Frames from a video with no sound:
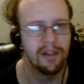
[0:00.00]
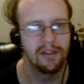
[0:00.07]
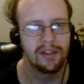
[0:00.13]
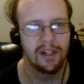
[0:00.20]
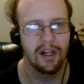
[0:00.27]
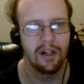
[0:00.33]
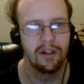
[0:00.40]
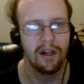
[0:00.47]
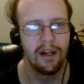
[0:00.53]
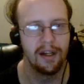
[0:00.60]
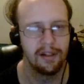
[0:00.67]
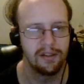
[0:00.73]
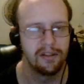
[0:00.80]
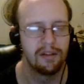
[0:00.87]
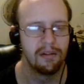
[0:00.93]
as
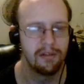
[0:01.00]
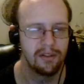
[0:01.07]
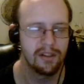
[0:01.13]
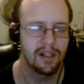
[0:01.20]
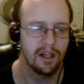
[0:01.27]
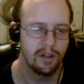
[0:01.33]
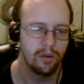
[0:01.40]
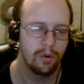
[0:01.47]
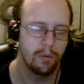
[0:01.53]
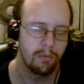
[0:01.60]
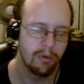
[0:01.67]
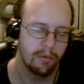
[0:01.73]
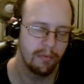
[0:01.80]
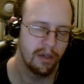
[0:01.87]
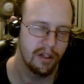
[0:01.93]
schedule
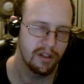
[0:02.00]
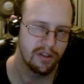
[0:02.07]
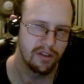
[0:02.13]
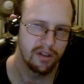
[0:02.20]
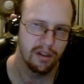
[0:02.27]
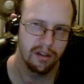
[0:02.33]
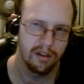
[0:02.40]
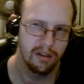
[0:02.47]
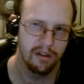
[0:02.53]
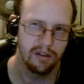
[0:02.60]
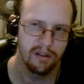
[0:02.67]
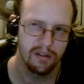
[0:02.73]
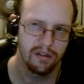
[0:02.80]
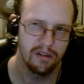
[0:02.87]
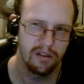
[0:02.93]
permits,
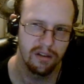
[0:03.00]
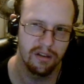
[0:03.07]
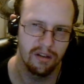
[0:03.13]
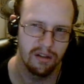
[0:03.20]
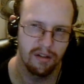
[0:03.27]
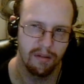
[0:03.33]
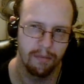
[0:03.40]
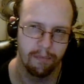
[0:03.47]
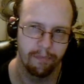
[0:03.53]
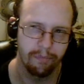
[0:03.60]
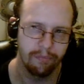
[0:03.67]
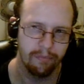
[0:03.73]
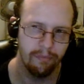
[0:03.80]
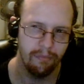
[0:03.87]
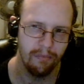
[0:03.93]
and
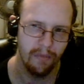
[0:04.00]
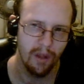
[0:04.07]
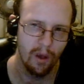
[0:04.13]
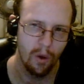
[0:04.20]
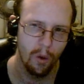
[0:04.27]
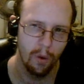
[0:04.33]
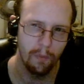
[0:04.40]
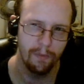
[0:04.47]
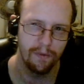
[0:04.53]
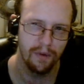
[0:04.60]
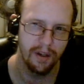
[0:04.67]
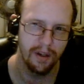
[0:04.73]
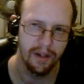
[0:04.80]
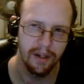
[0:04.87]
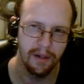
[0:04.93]

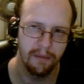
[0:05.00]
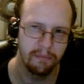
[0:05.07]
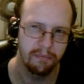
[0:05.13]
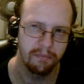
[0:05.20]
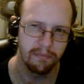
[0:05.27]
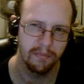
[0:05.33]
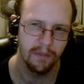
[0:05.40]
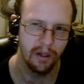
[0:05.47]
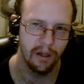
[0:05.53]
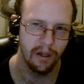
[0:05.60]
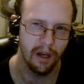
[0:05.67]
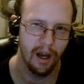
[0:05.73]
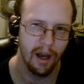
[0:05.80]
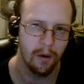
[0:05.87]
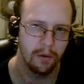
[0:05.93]
hopefully
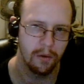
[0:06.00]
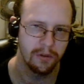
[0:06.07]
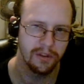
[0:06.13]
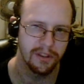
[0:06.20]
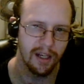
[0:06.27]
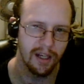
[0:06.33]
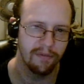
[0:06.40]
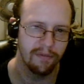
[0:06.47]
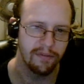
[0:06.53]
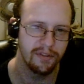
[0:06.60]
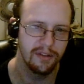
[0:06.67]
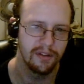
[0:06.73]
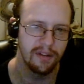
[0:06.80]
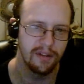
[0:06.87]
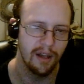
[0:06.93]
I'll just have to
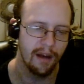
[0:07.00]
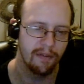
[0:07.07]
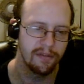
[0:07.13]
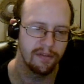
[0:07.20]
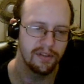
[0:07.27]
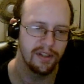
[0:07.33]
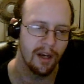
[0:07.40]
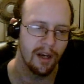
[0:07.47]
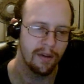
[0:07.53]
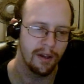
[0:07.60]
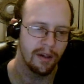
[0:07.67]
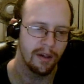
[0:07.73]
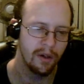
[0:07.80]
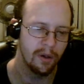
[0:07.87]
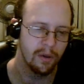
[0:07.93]
see how
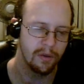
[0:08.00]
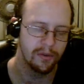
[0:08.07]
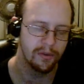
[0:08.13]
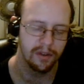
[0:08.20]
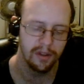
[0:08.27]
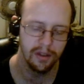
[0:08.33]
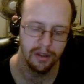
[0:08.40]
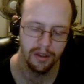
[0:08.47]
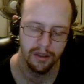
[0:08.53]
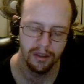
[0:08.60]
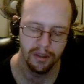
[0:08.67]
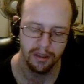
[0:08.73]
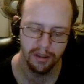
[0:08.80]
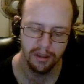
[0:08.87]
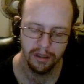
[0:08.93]
that goes.
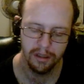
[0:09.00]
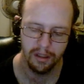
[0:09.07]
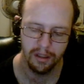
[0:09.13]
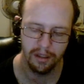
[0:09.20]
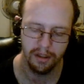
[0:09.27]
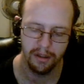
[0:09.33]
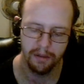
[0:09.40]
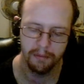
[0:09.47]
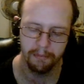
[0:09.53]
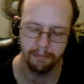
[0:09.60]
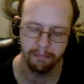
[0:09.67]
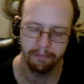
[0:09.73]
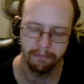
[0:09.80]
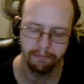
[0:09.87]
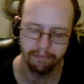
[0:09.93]

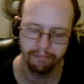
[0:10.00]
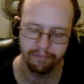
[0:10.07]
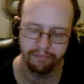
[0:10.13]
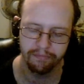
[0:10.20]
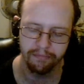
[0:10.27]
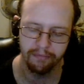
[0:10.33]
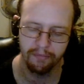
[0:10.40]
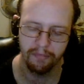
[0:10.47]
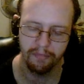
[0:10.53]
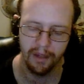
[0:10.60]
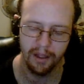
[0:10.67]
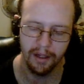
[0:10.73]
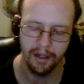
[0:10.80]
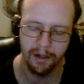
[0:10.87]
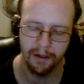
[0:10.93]
Um,
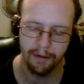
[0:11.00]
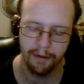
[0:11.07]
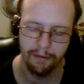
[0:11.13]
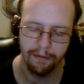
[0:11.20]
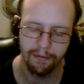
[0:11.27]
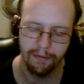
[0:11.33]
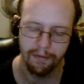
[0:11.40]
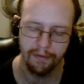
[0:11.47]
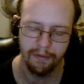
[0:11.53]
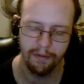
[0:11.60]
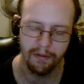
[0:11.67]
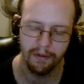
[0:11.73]
if